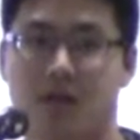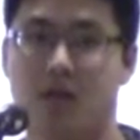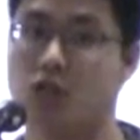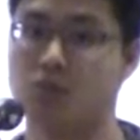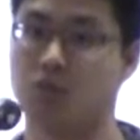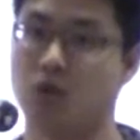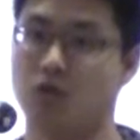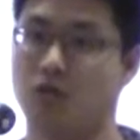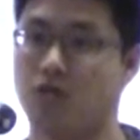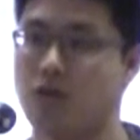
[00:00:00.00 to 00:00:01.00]
Here's
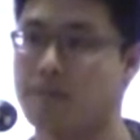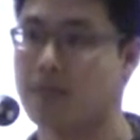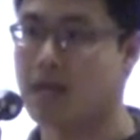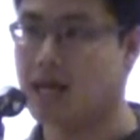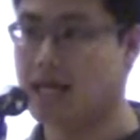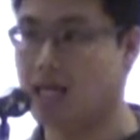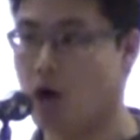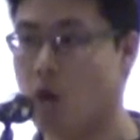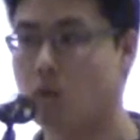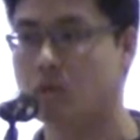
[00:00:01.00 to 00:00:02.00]
proof. He
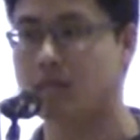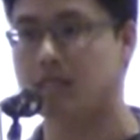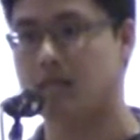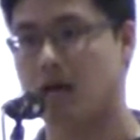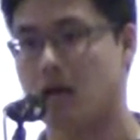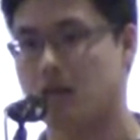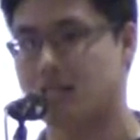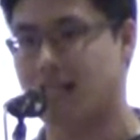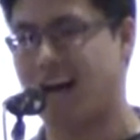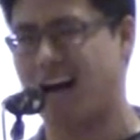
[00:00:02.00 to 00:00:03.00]
only
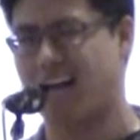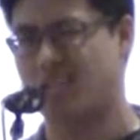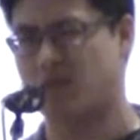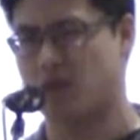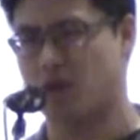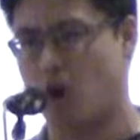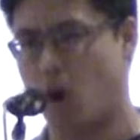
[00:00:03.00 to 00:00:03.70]
tells lies when they're